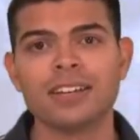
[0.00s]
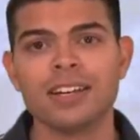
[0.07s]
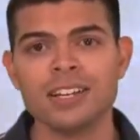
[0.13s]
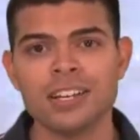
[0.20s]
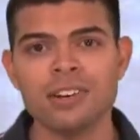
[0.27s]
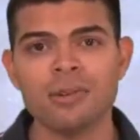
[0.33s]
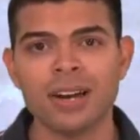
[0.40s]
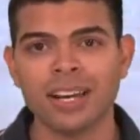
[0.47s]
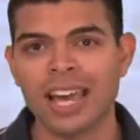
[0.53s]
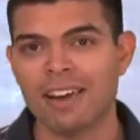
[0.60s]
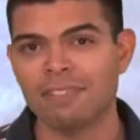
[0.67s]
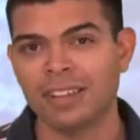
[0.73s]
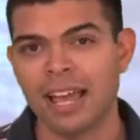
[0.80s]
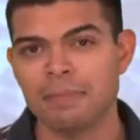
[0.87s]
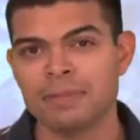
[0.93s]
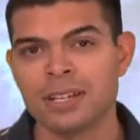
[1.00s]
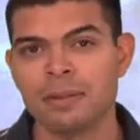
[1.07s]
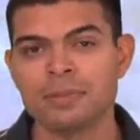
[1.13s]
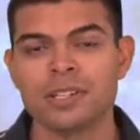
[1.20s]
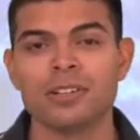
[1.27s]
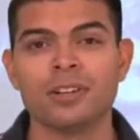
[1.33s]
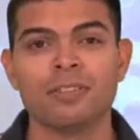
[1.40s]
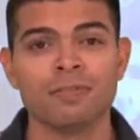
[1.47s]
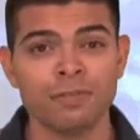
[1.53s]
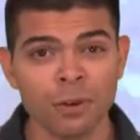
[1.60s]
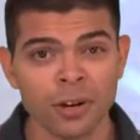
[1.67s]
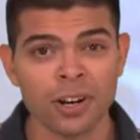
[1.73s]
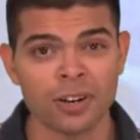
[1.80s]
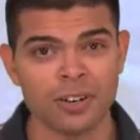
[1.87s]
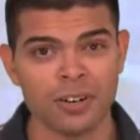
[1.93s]
and Newegg have laptops under
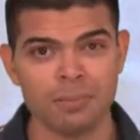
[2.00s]
400